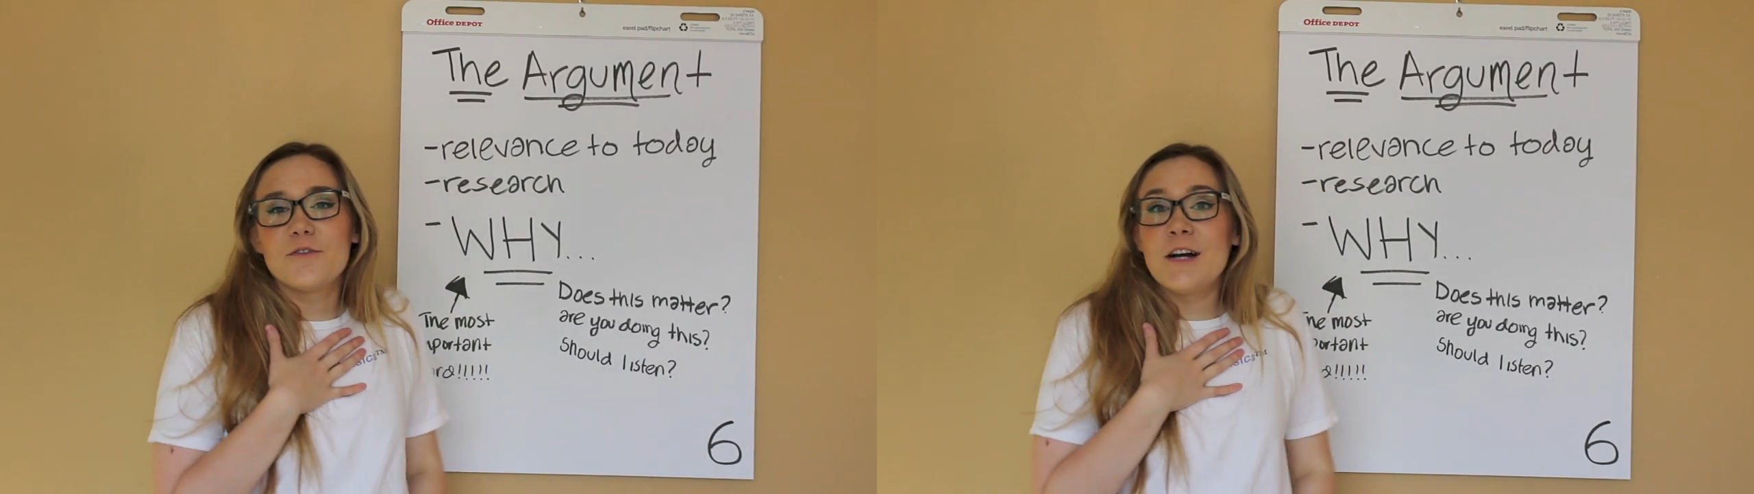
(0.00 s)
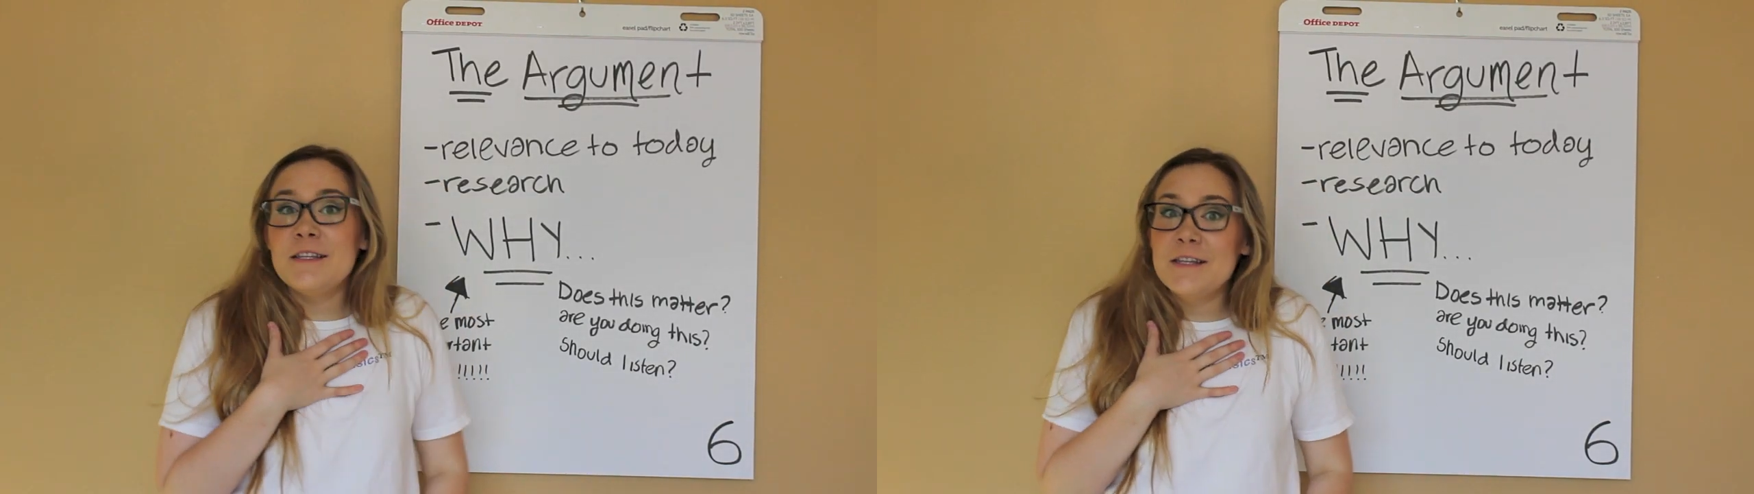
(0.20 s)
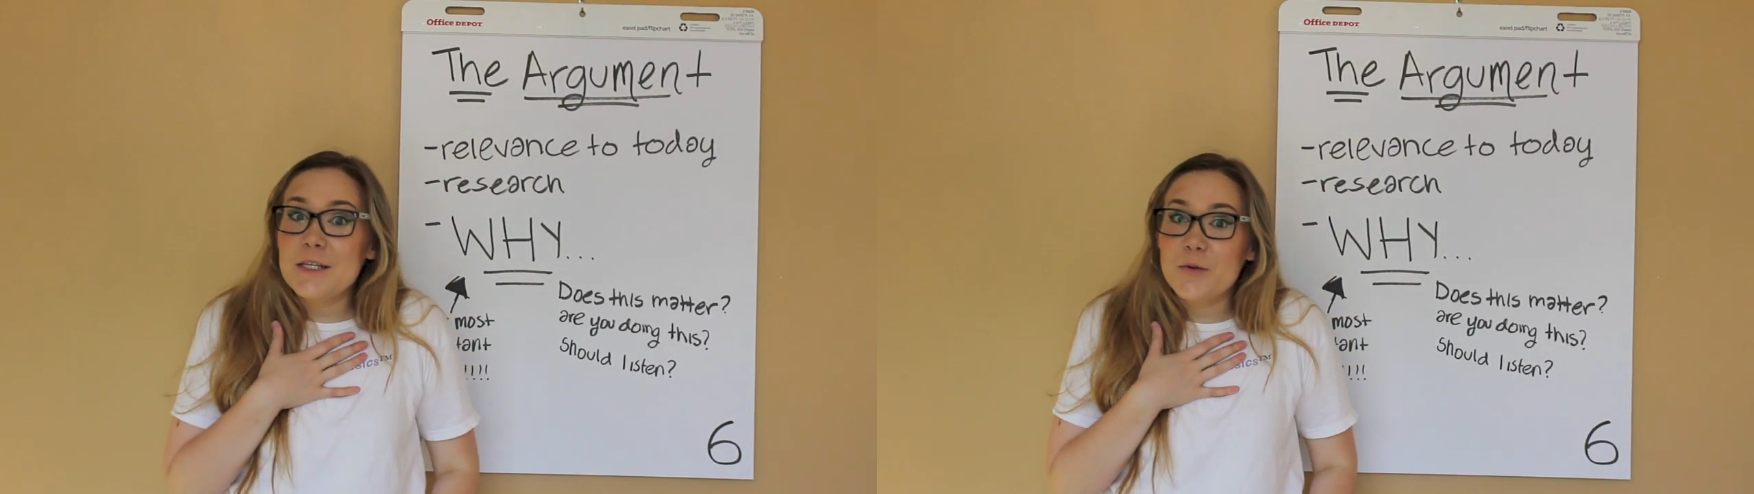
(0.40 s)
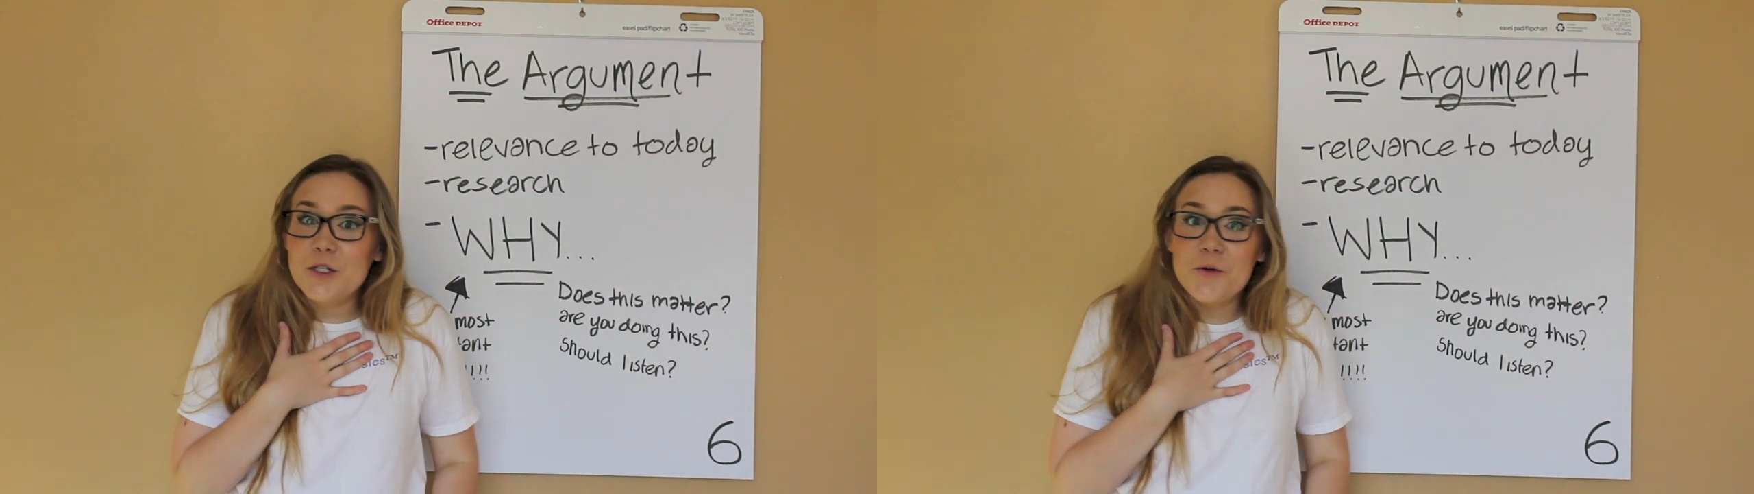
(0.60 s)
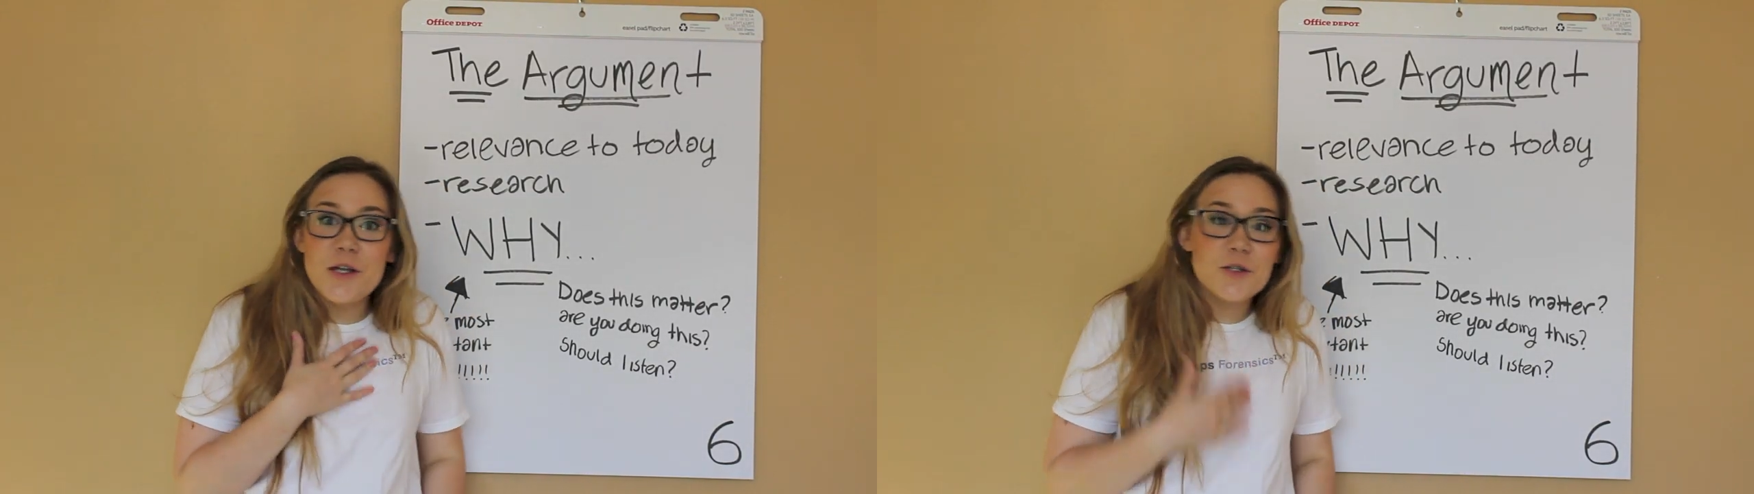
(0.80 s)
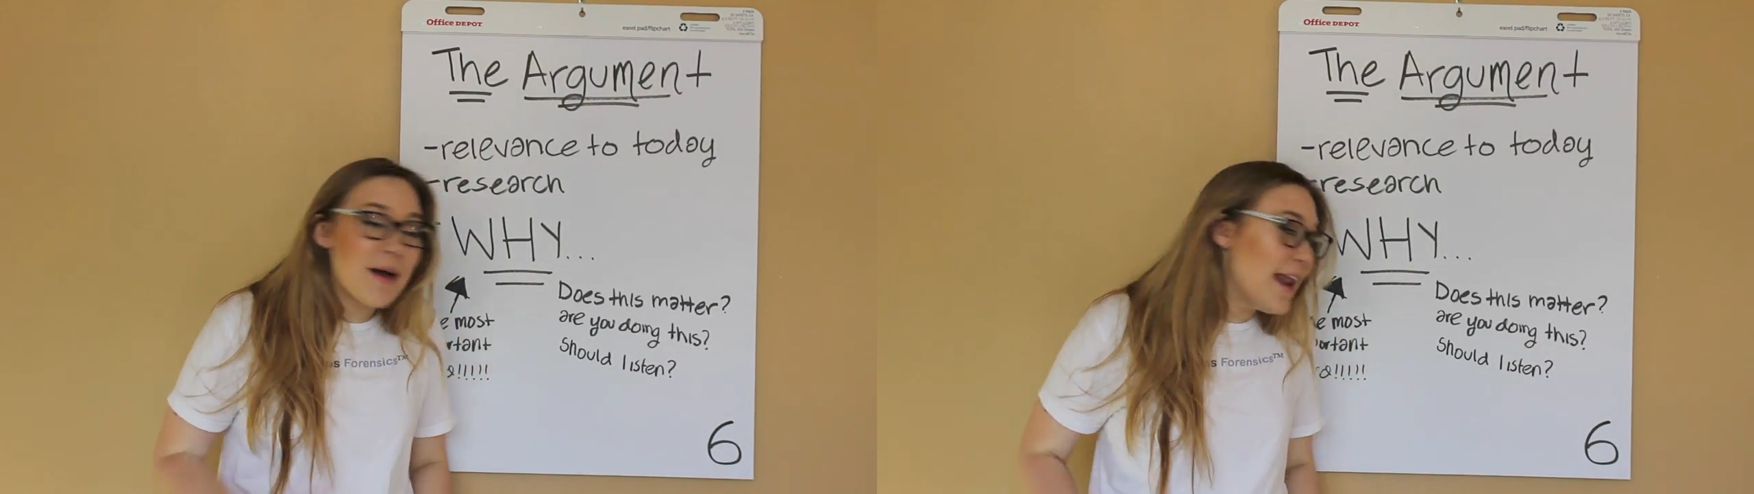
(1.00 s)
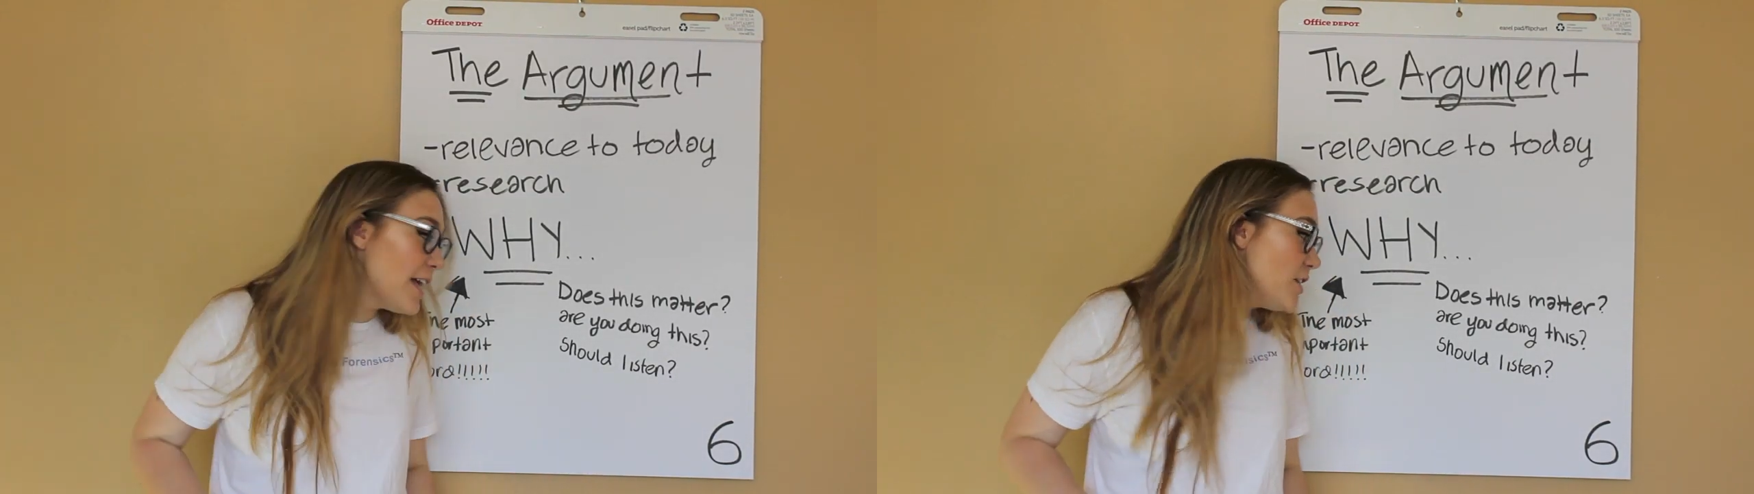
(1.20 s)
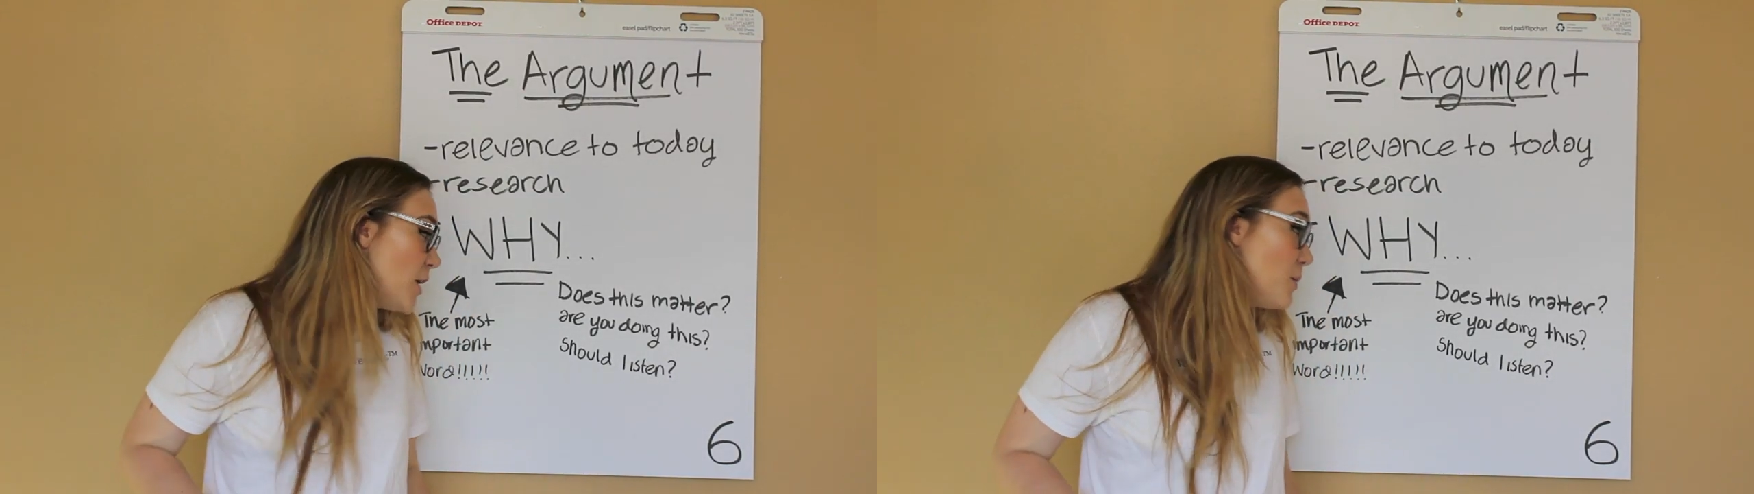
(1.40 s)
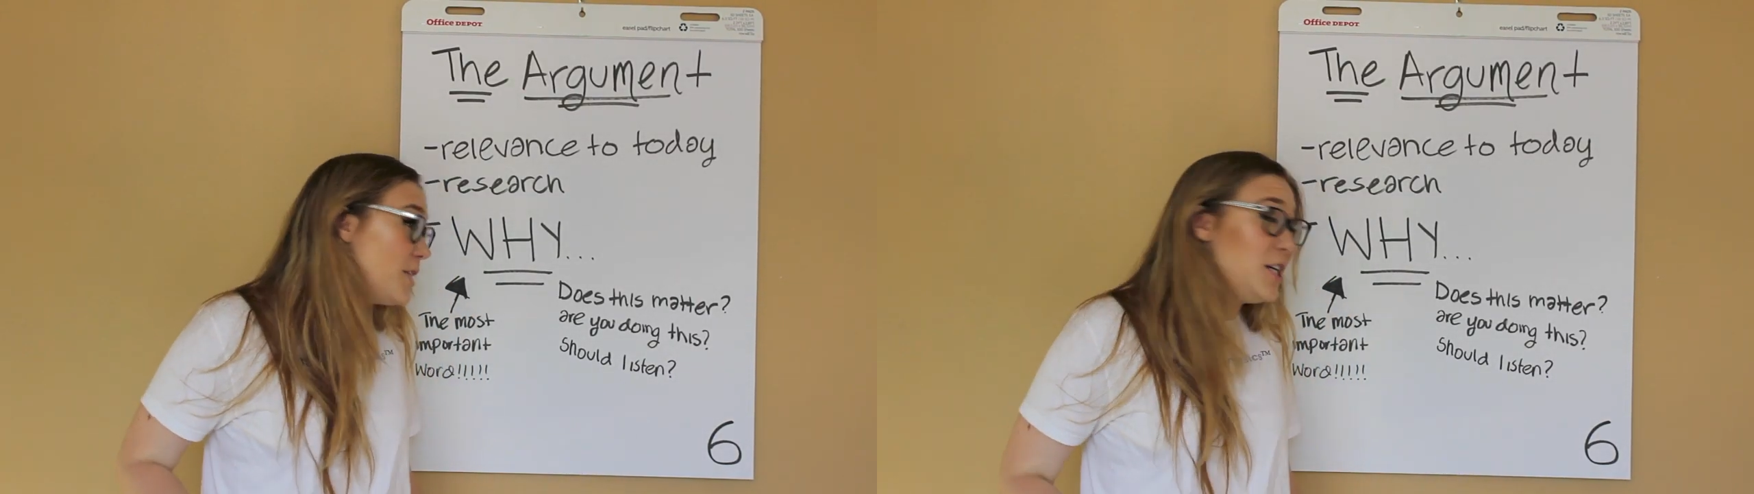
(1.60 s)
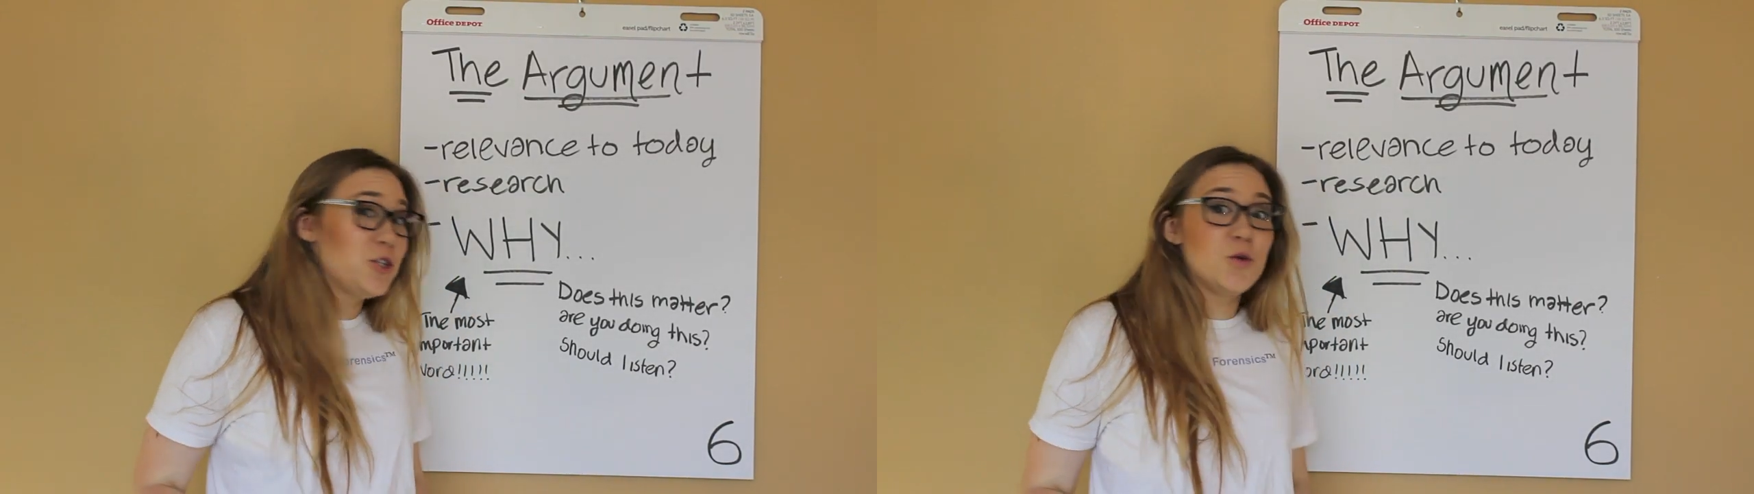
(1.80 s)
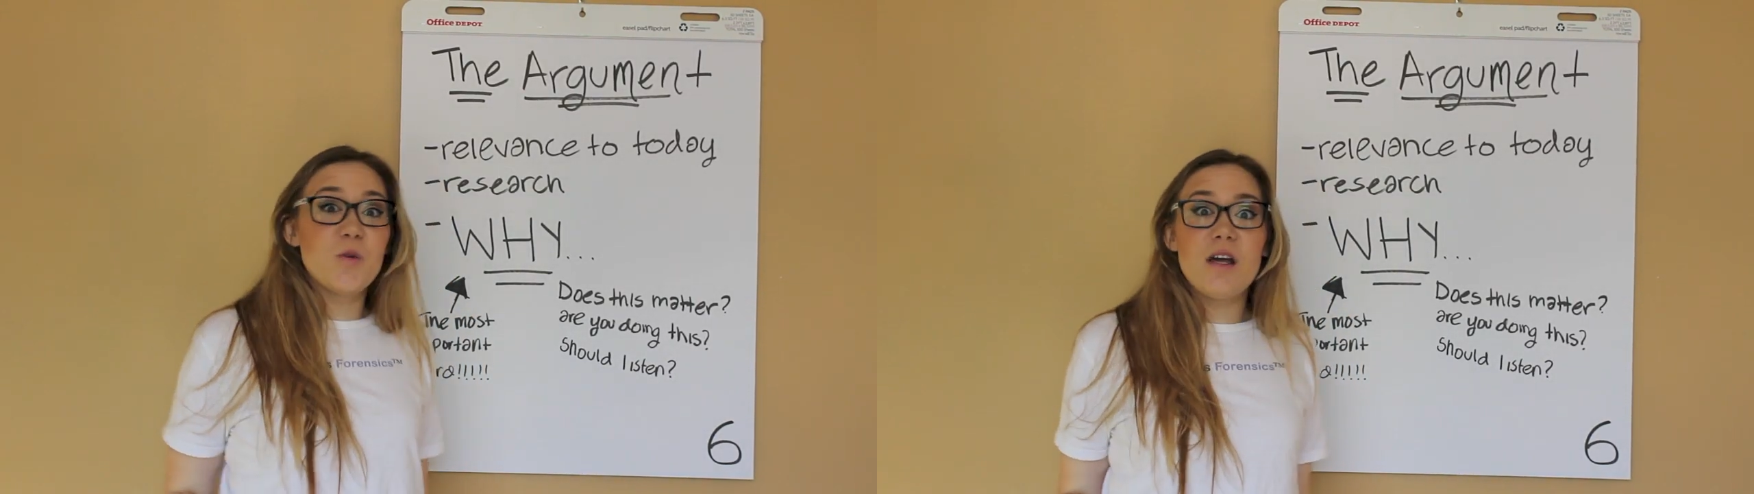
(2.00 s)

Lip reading: Forensics. We're doing dramatic interpretation.